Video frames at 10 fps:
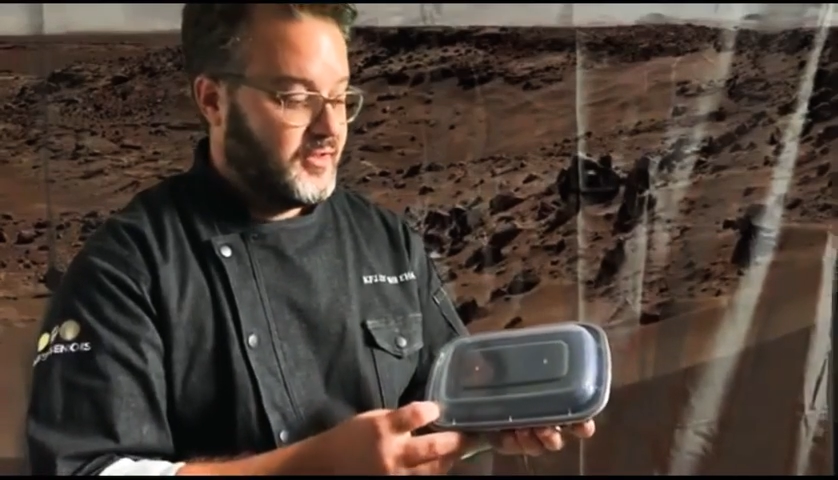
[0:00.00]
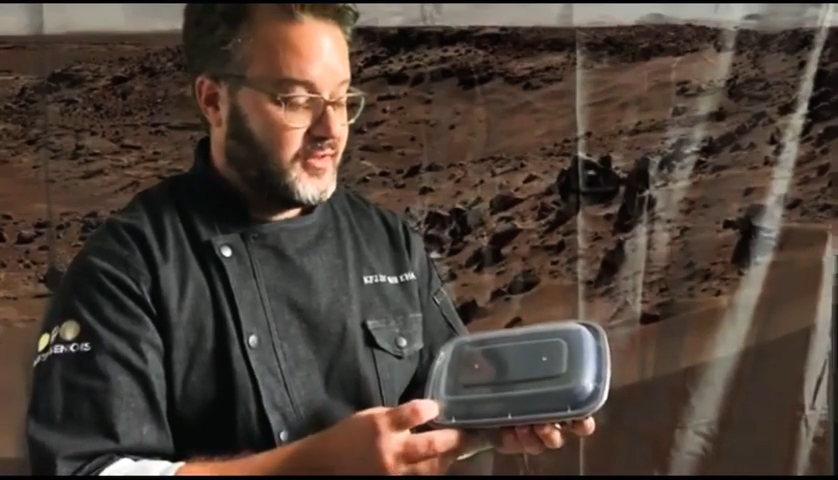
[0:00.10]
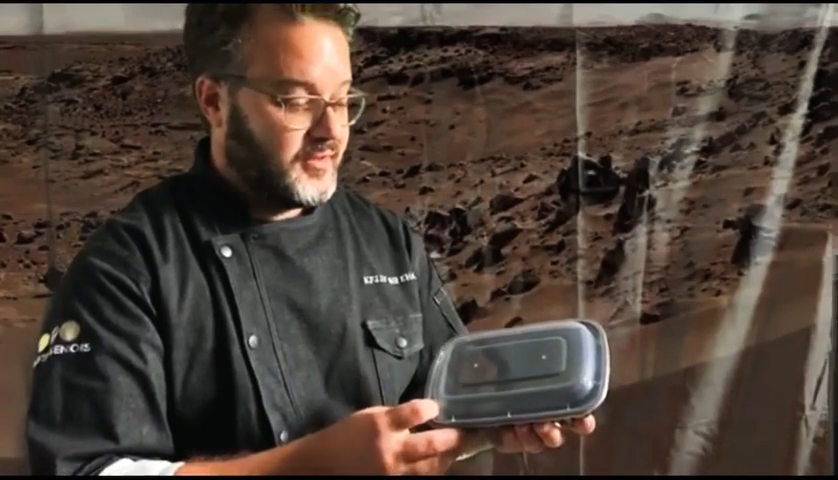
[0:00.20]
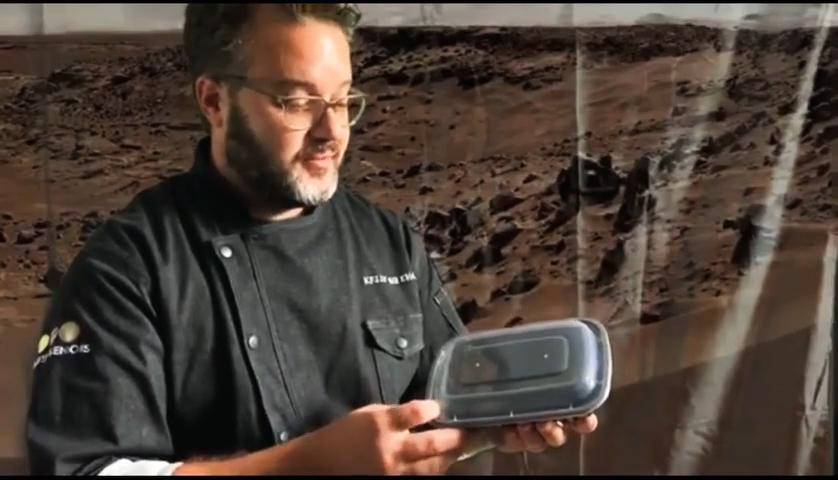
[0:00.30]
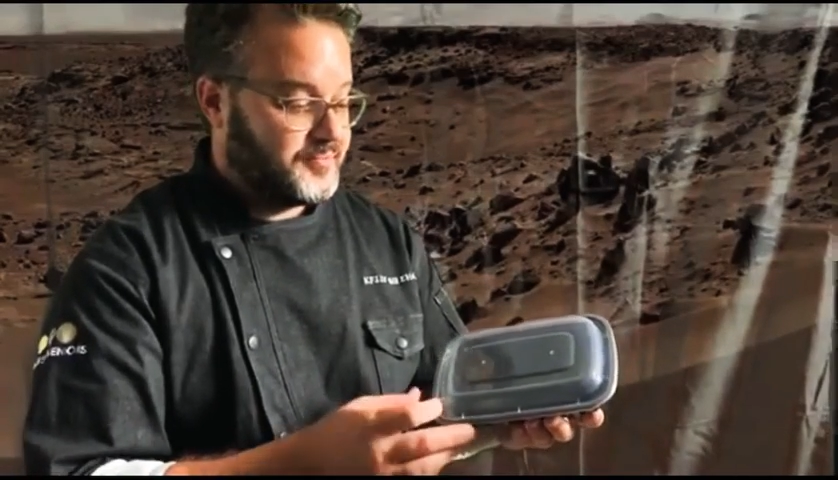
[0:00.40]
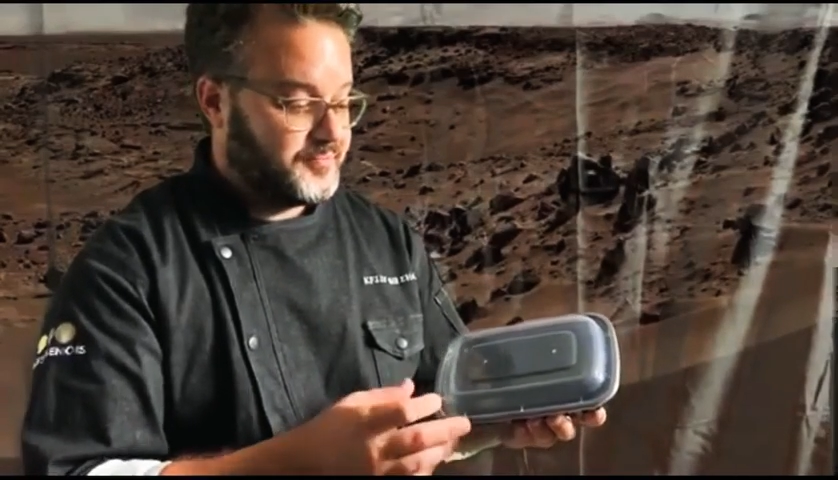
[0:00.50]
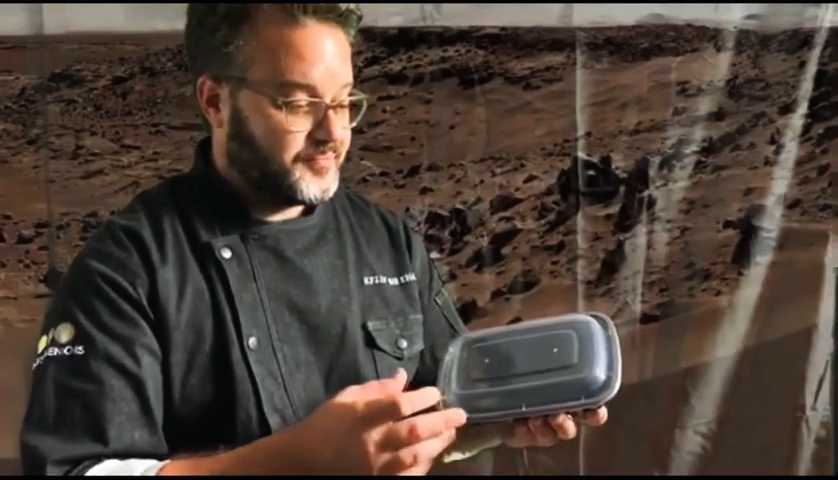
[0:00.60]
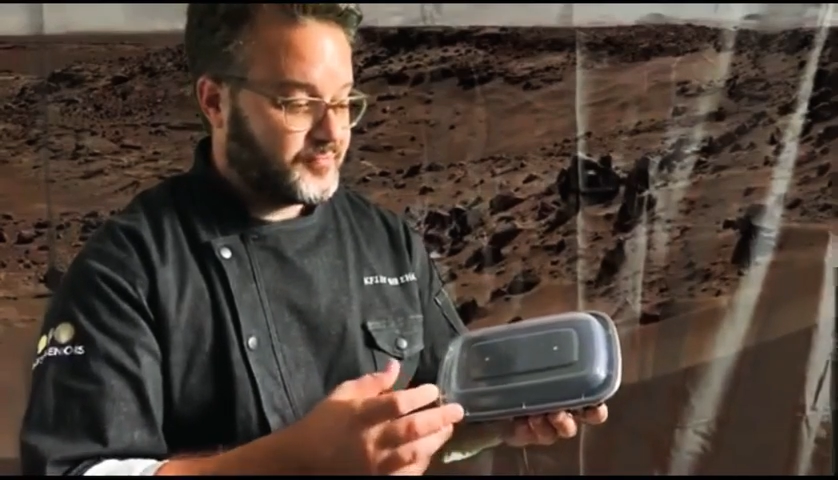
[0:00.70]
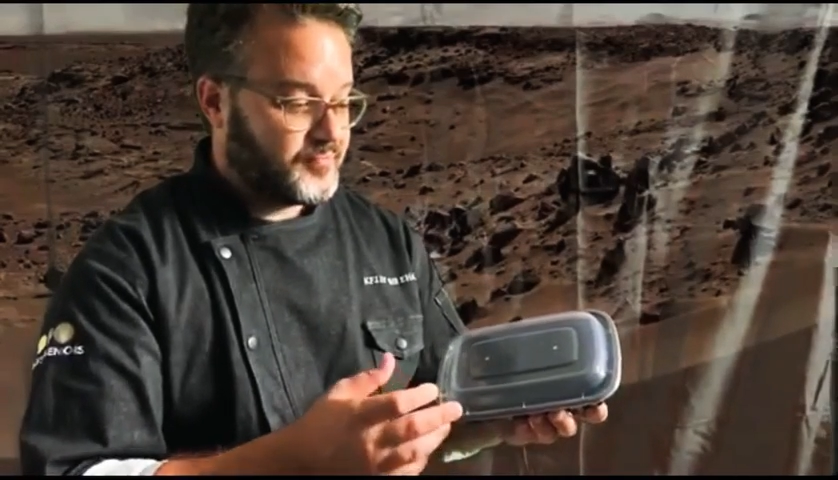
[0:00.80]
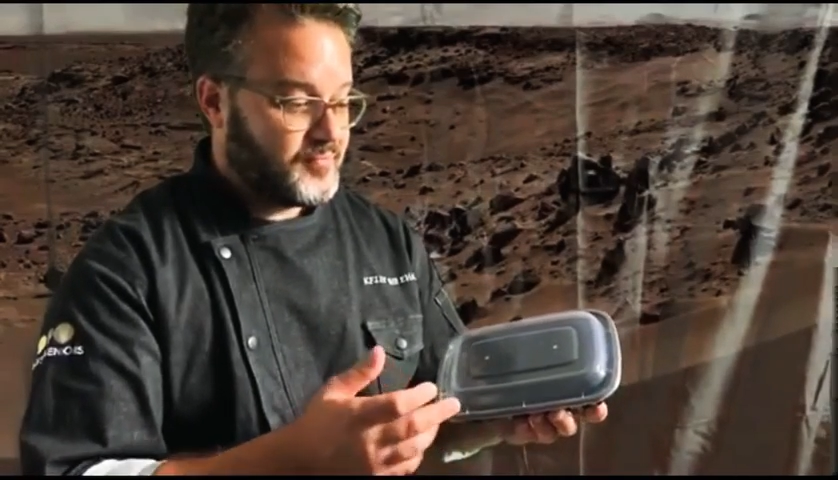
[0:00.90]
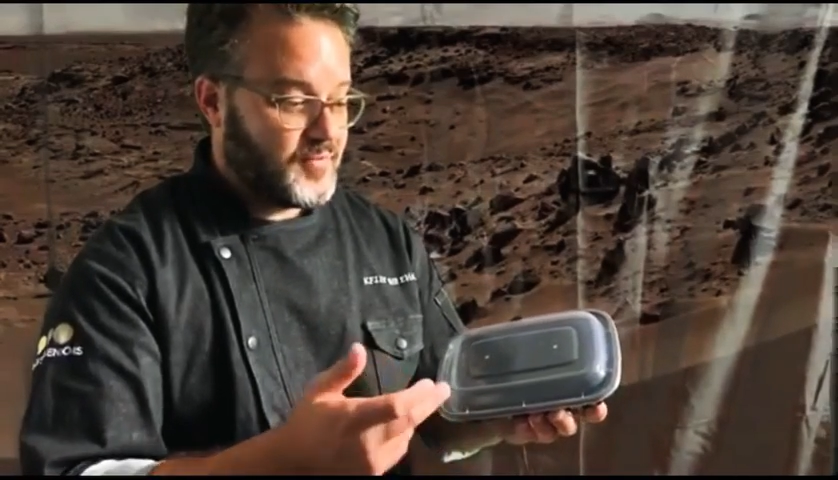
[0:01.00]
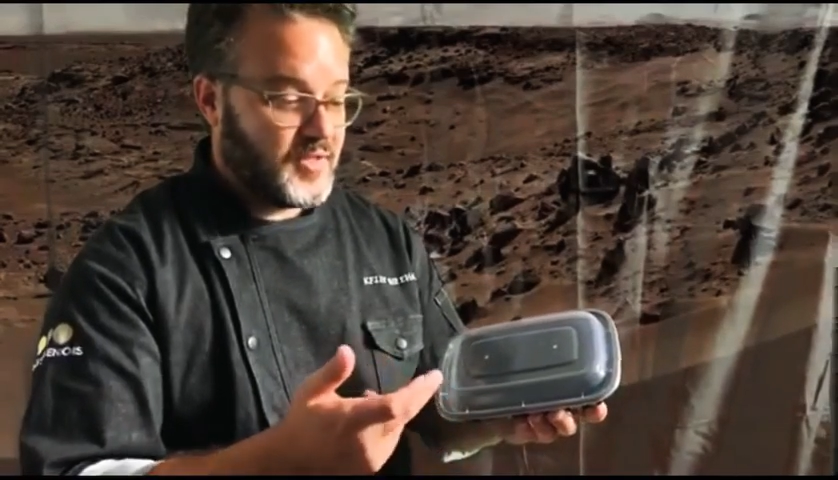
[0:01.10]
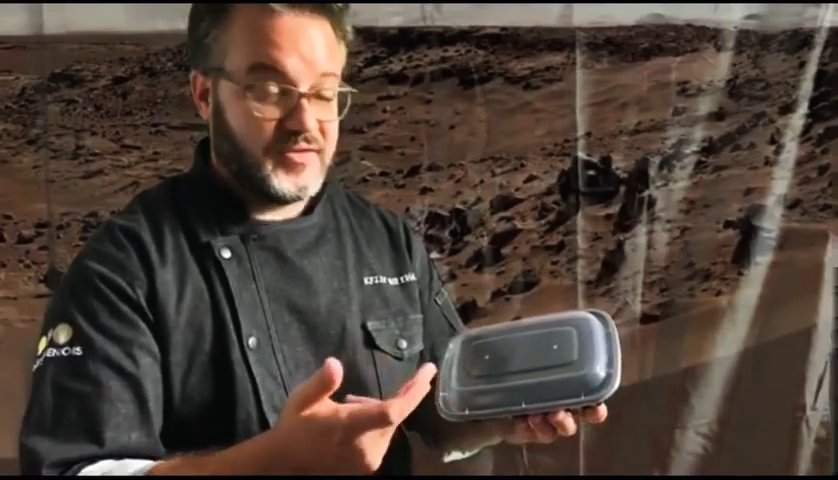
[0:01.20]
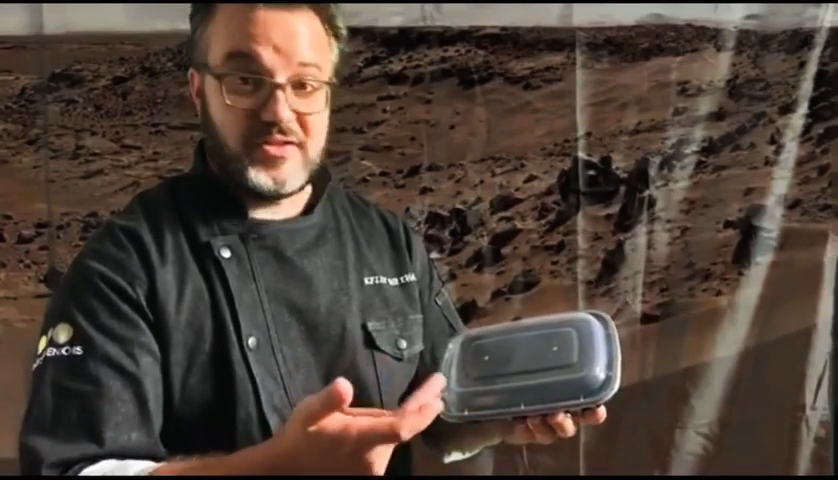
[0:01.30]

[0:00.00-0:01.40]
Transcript: It's a